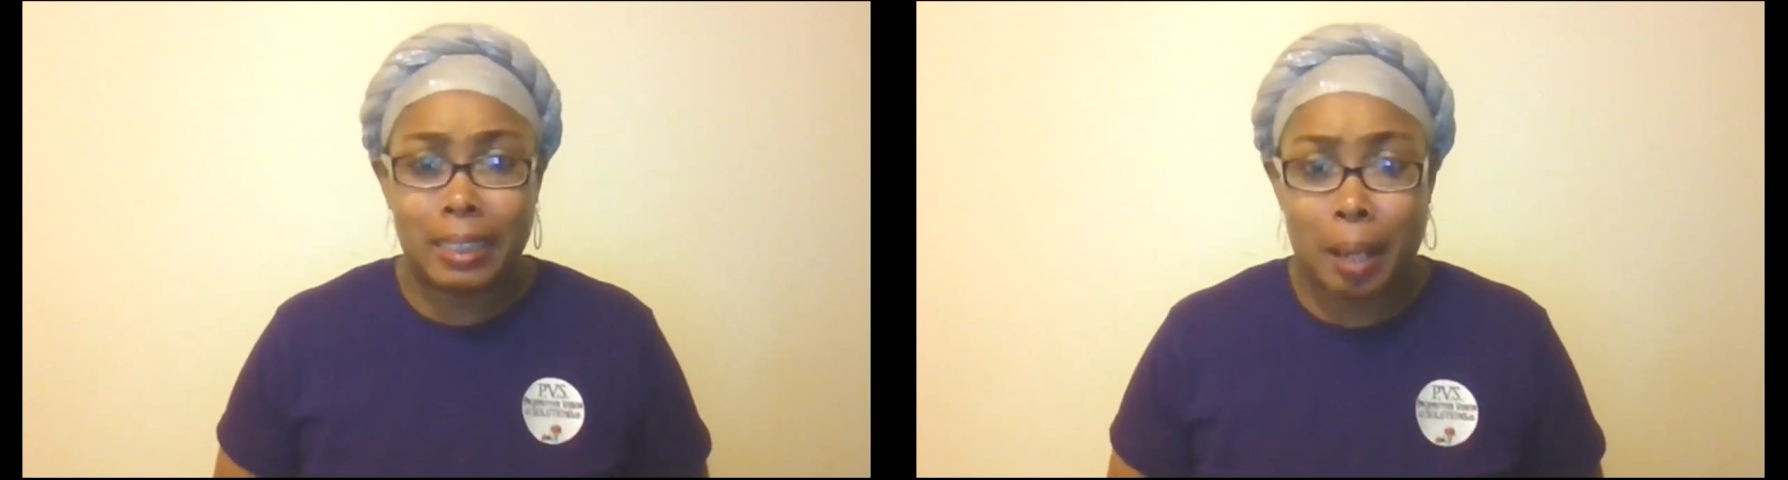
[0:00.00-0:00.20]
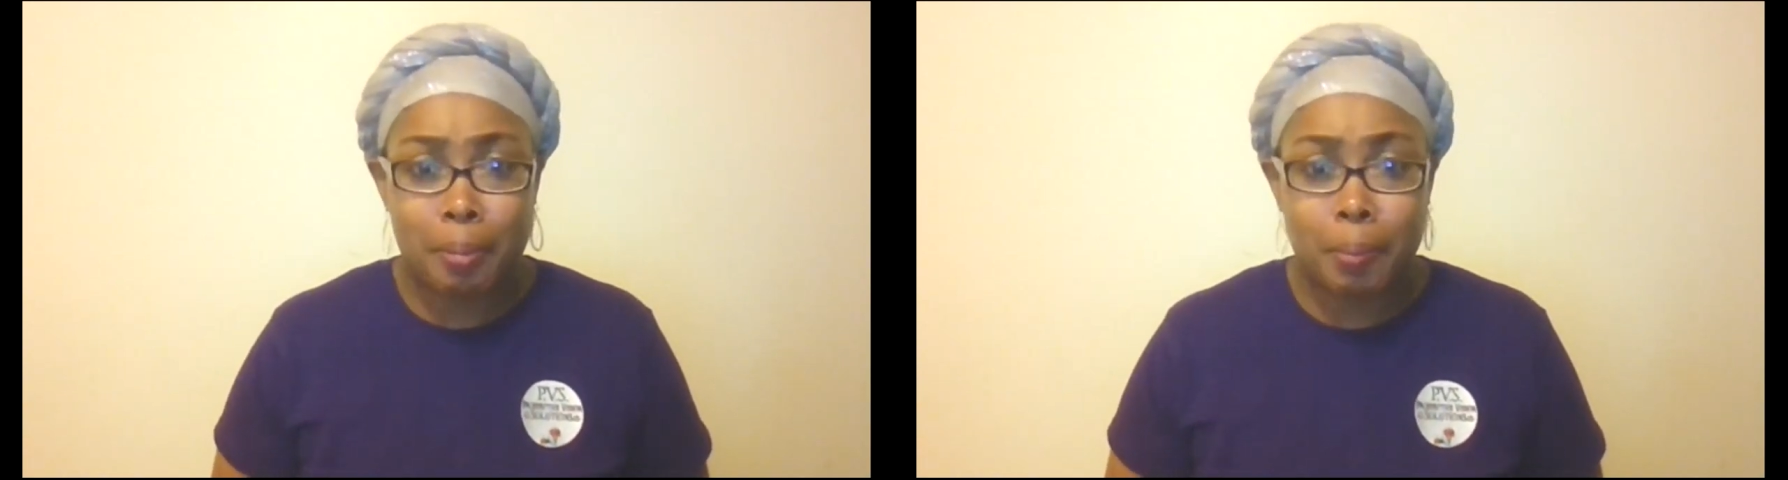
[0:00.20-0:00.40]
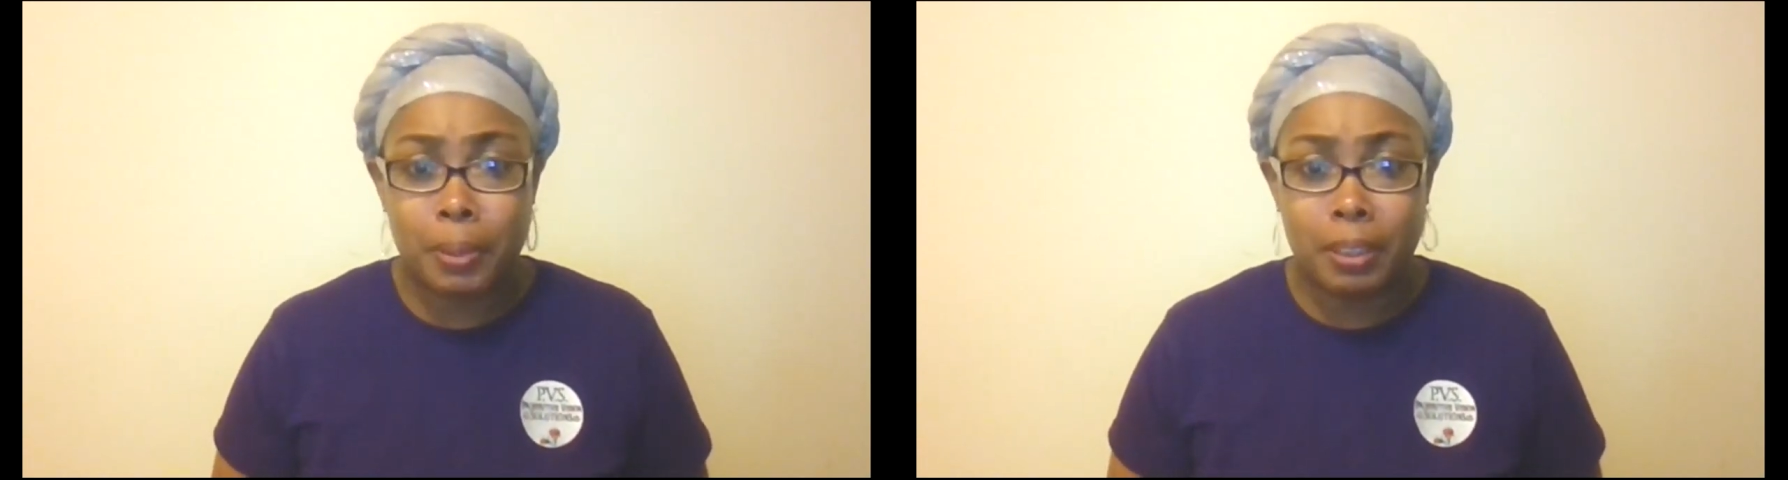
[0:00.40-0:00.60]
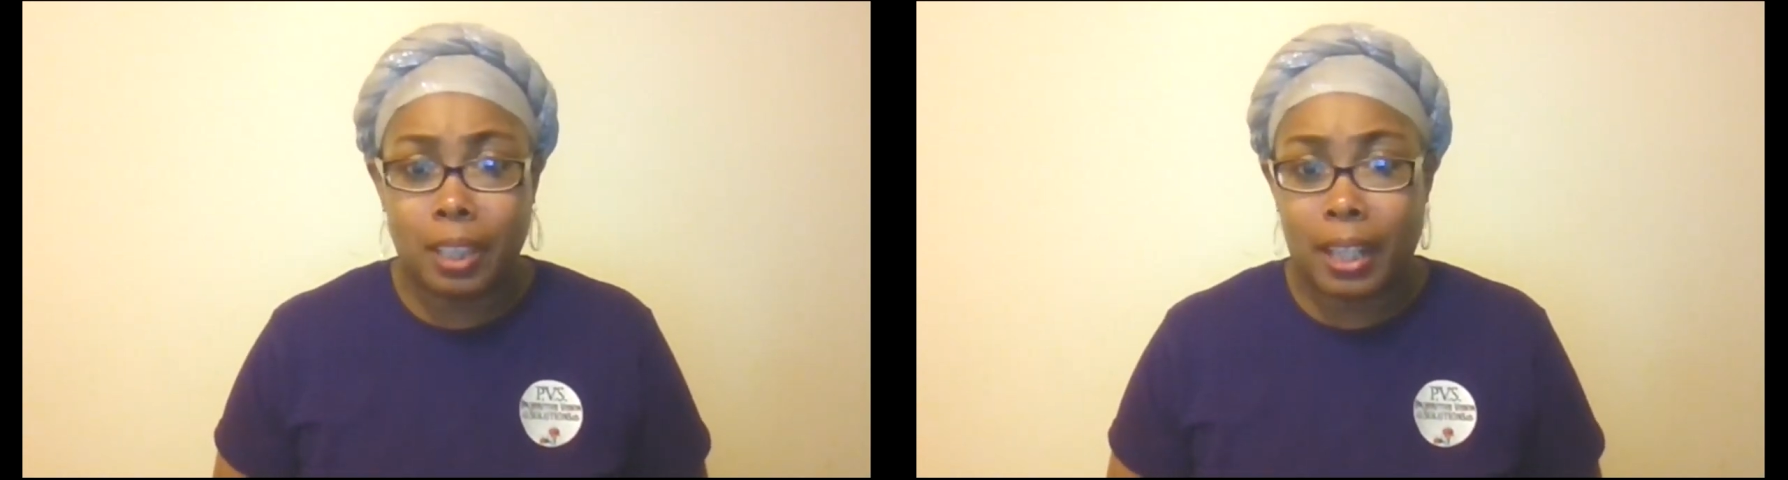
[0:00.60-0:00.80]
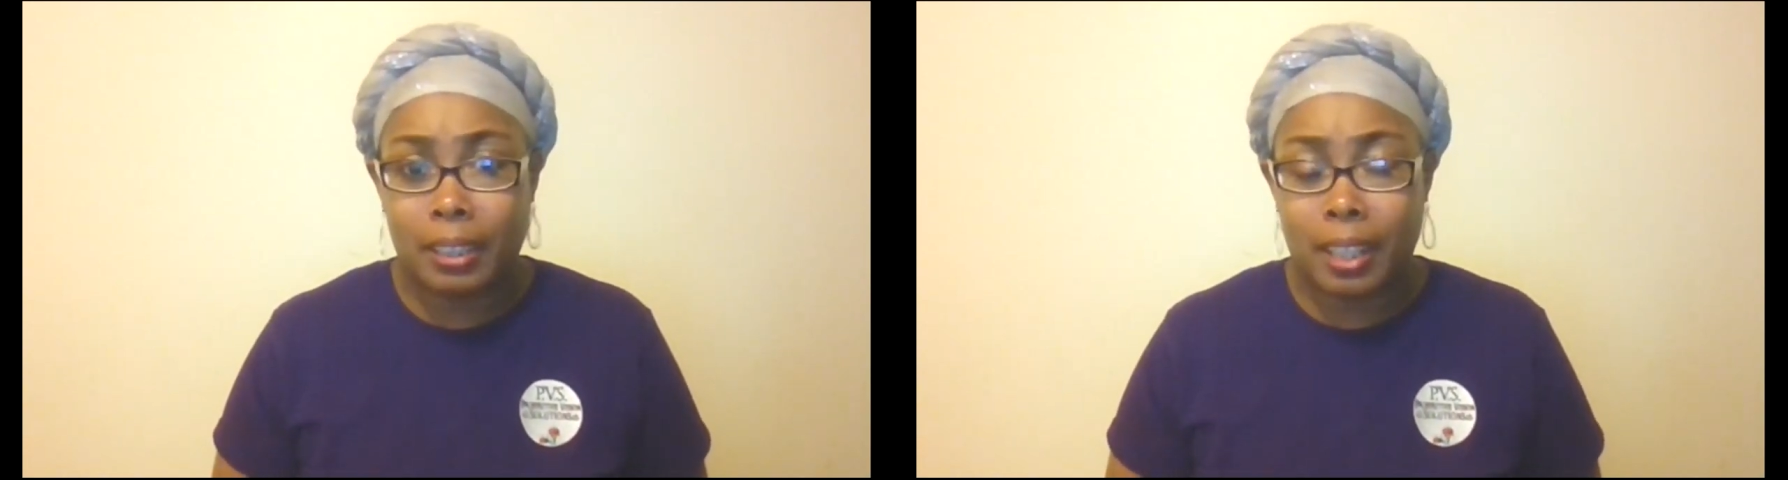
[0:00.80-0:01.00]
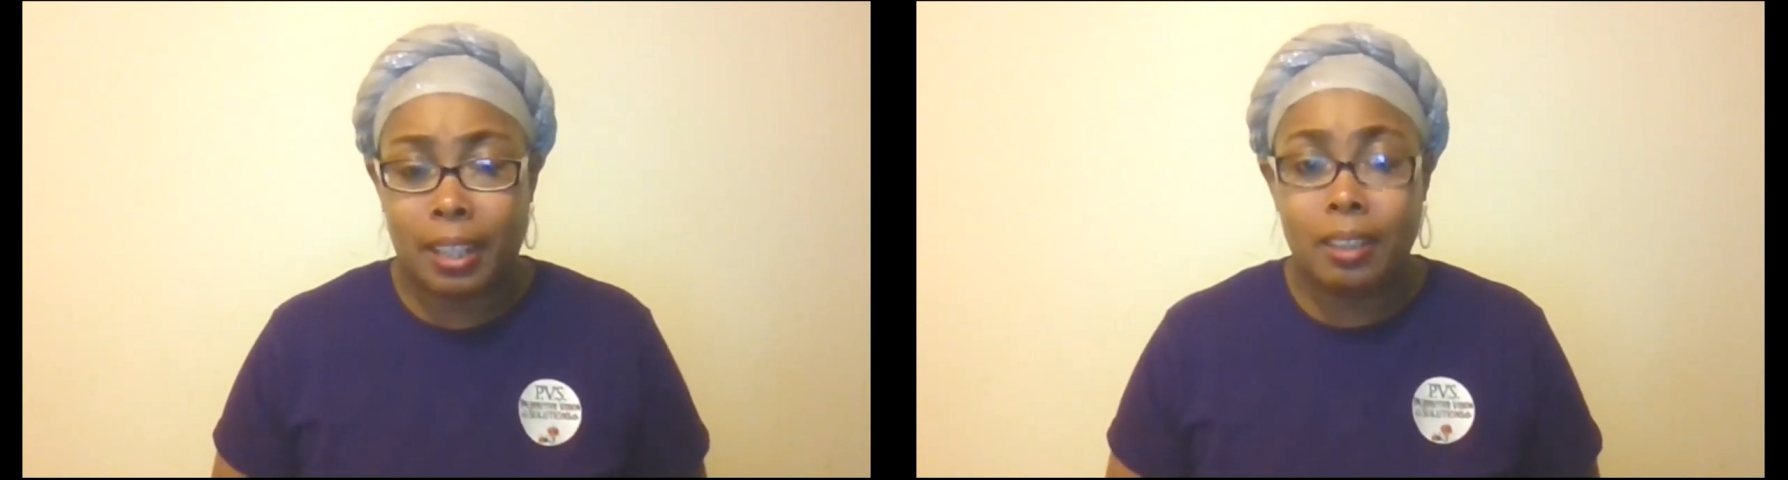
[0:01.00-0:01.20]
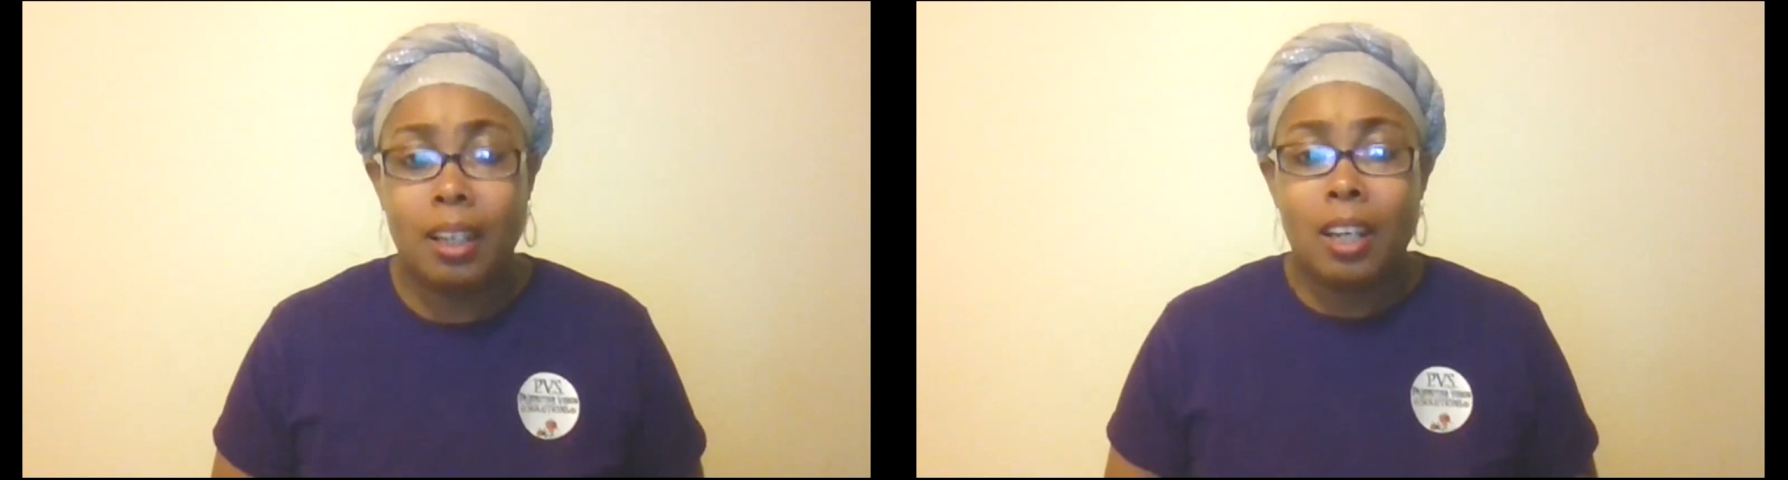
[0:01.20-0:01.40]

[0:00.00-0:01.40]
type of bill like that.